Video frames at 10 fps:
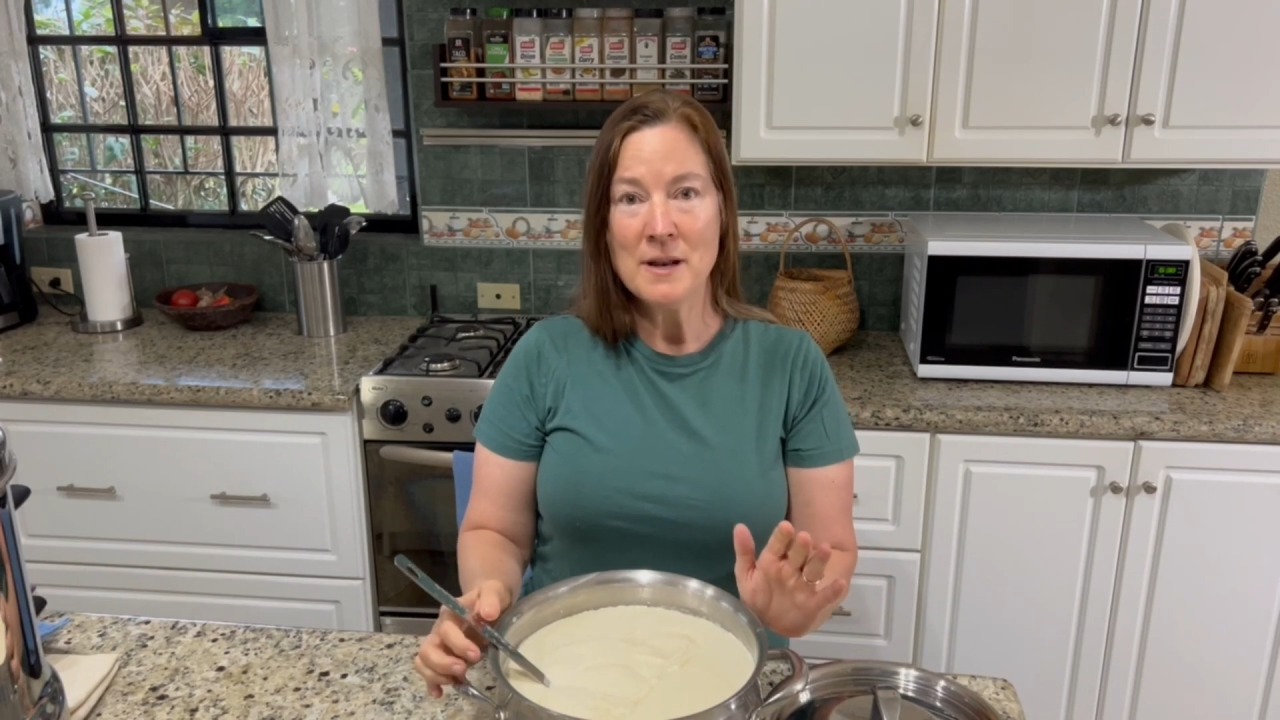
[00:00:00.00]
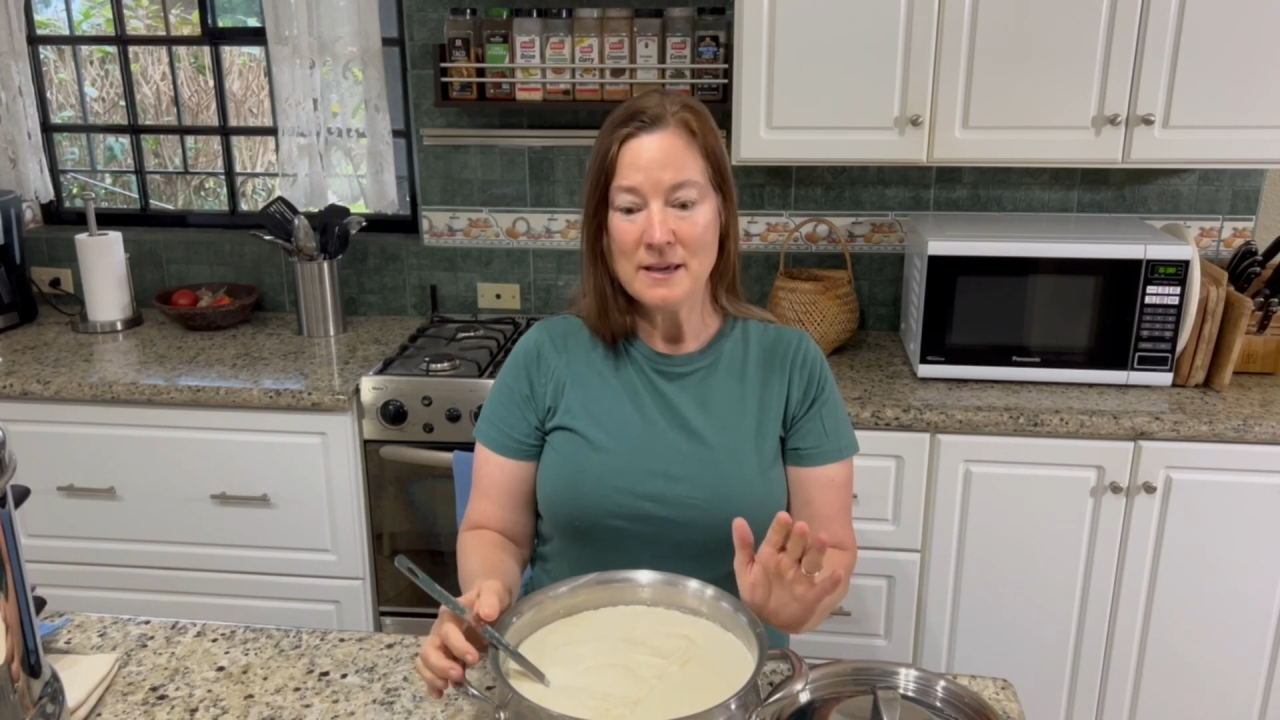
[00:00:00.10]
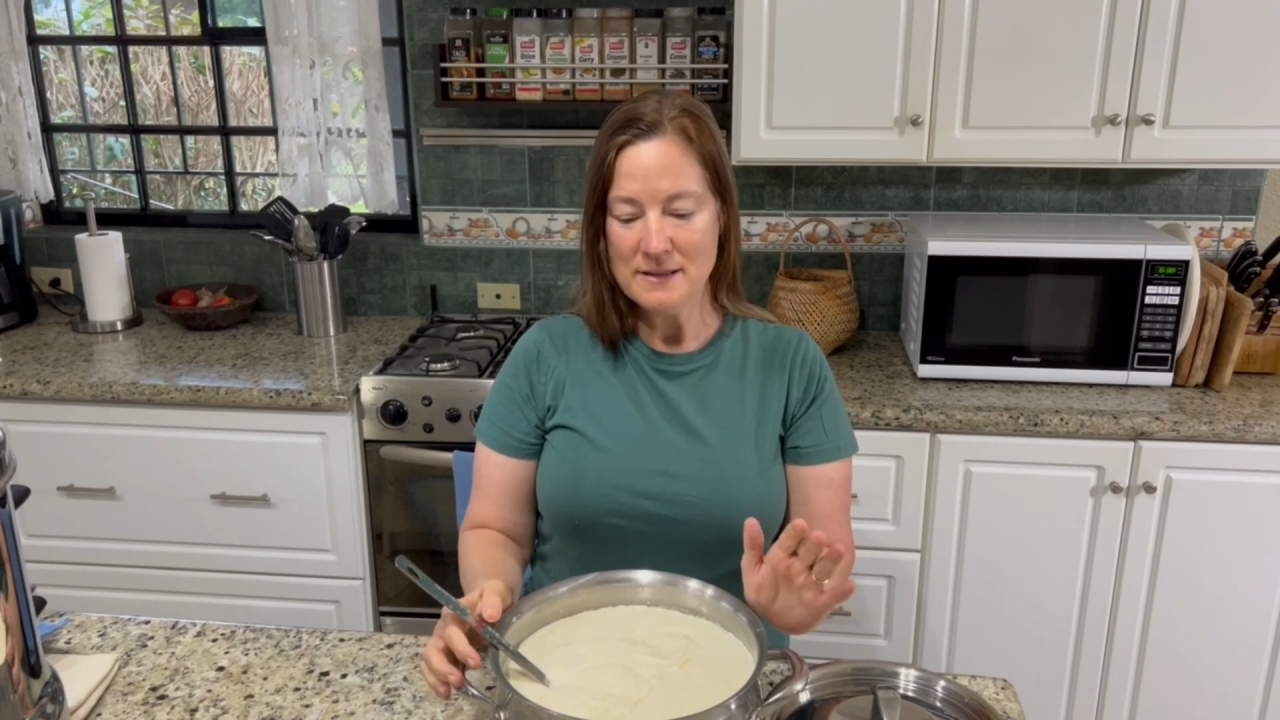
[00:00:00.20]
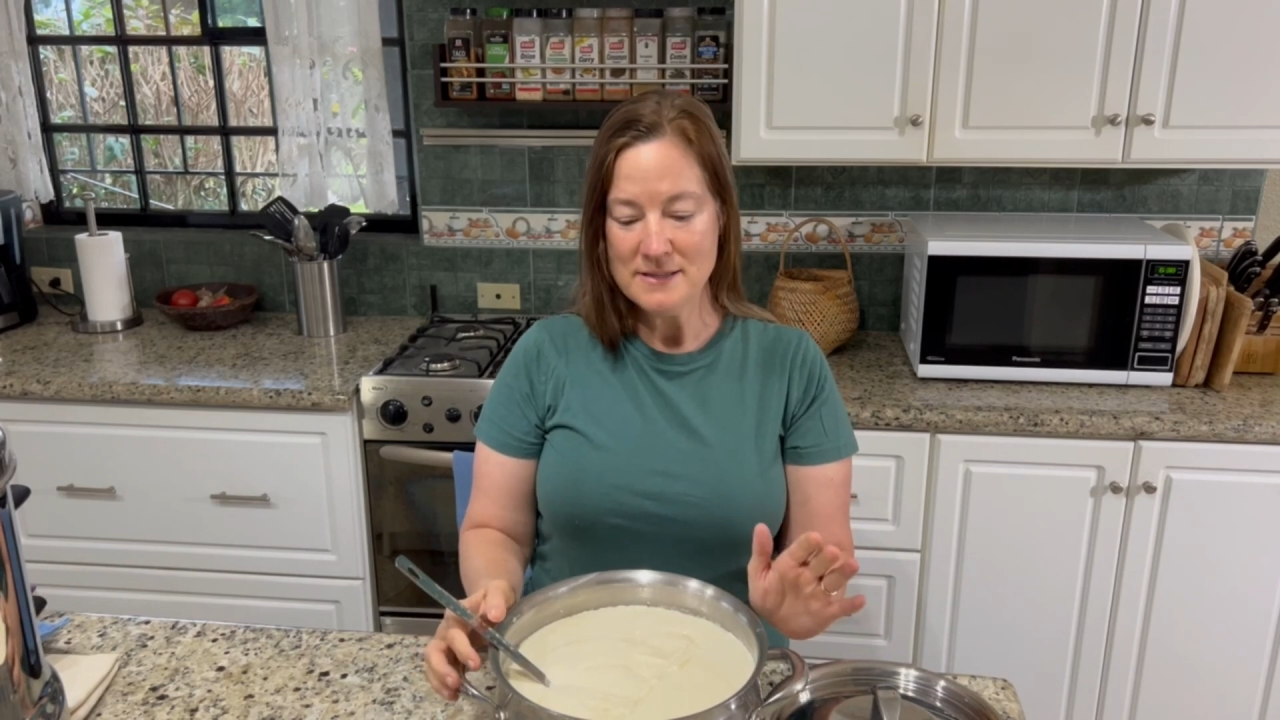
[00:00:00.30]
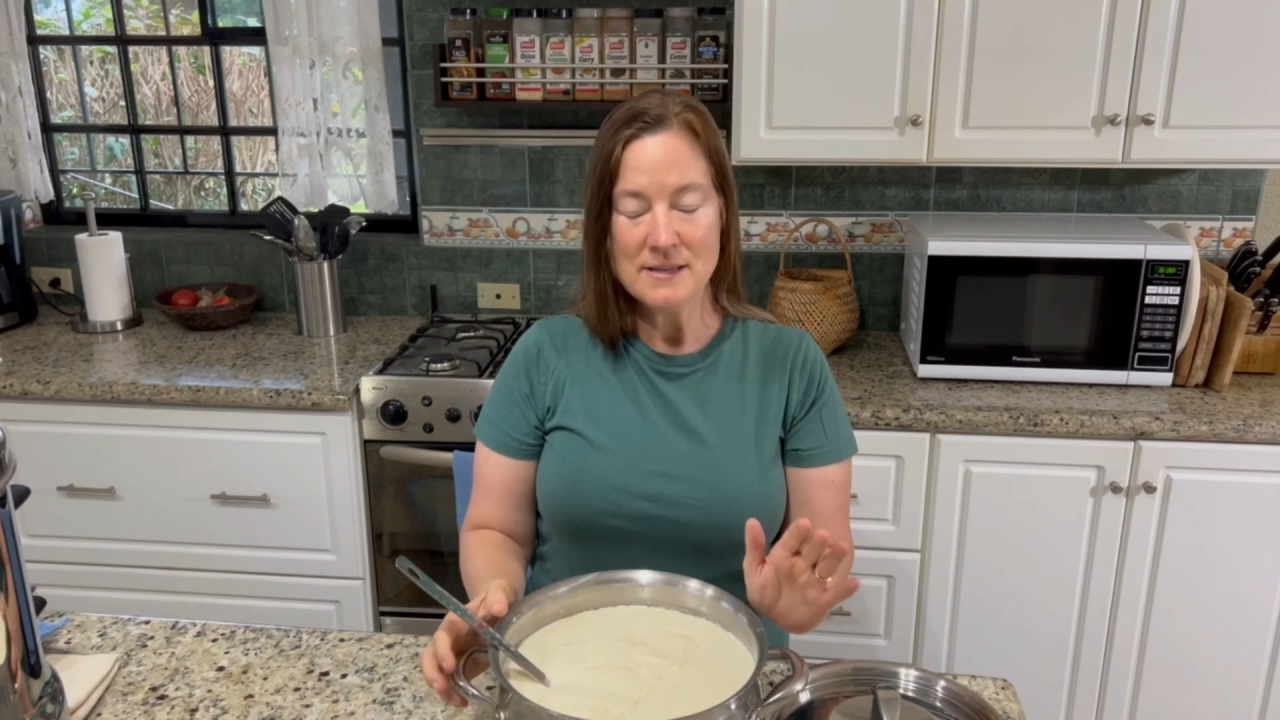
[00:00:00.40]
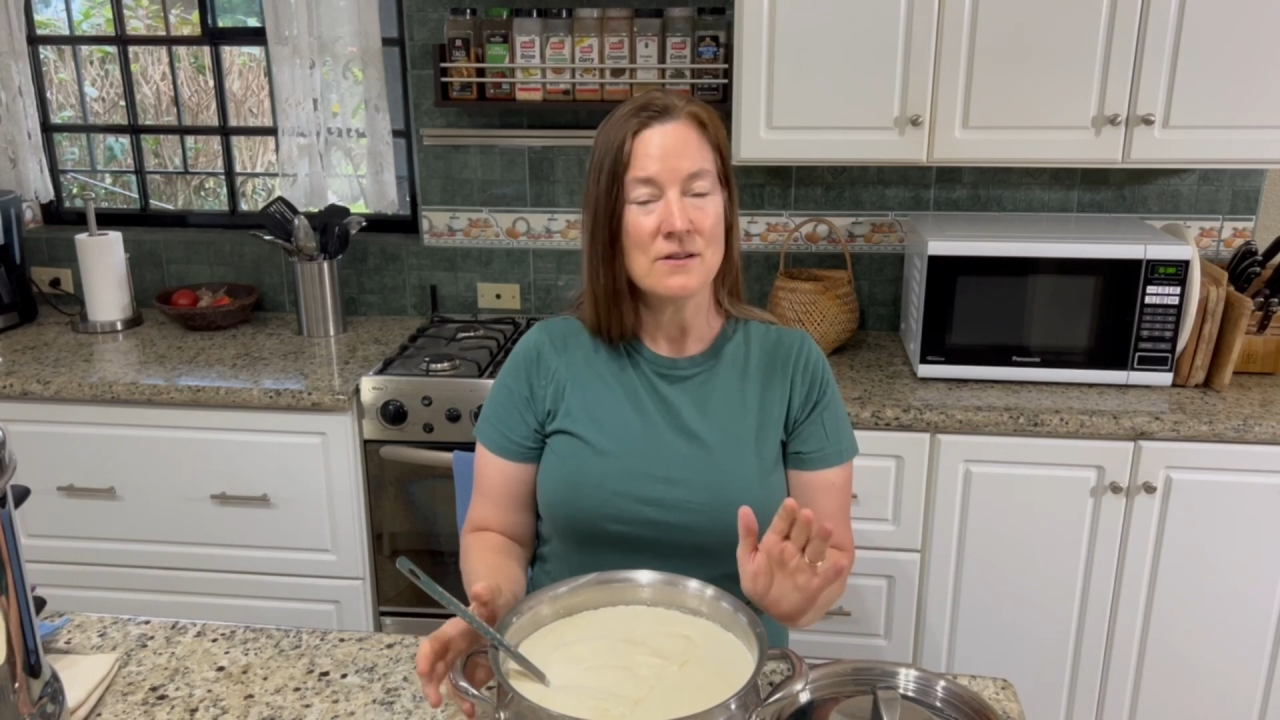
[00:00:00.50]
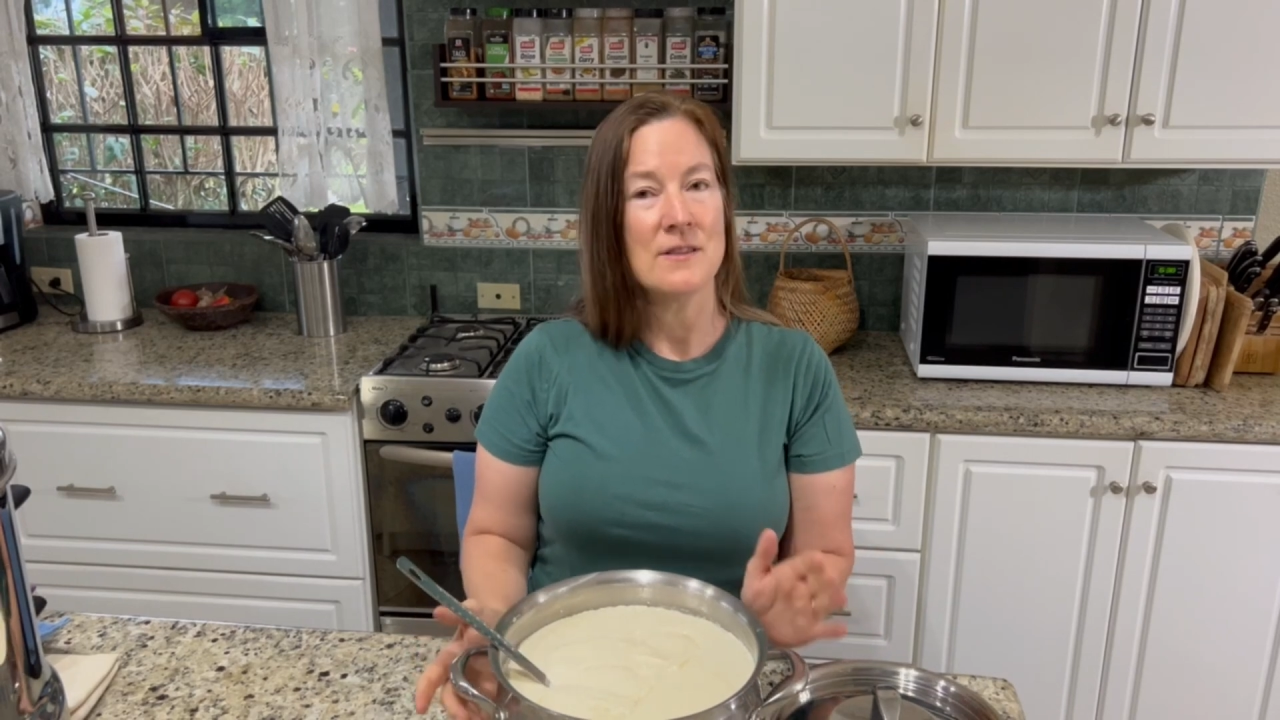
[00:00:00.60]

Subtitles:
to consider